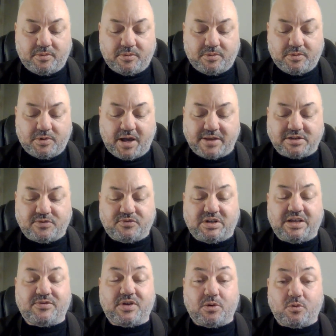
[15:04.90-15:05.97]
kinds of
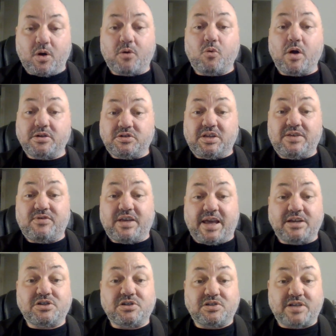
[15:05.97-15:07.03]
what
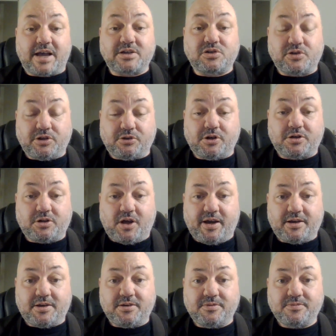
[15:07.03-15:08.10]
deviations actually look
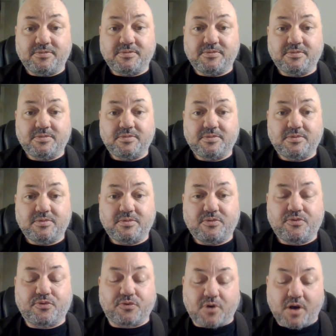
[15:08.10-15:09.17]
like
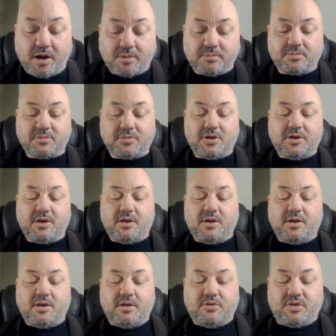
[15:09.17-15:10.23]
from
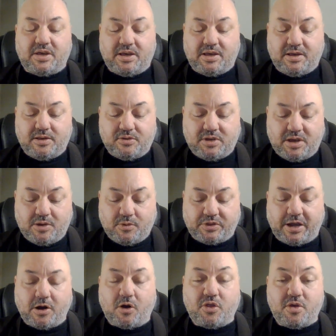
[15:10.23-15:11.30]
the what they
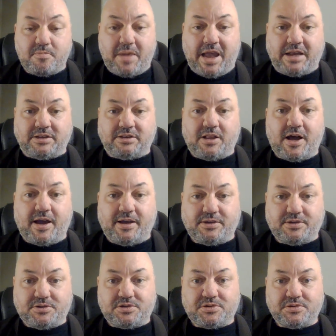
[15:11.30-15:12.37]
call the main
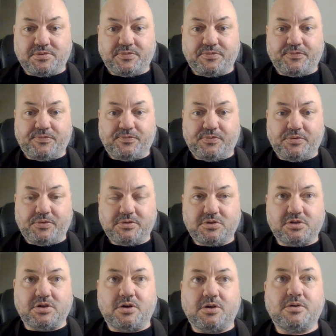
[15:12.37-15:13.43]
lines.
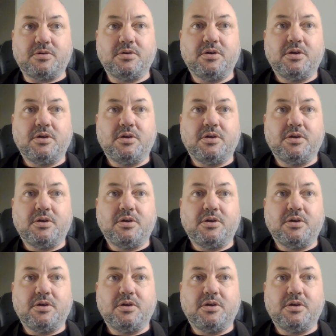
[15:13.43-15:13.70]
So,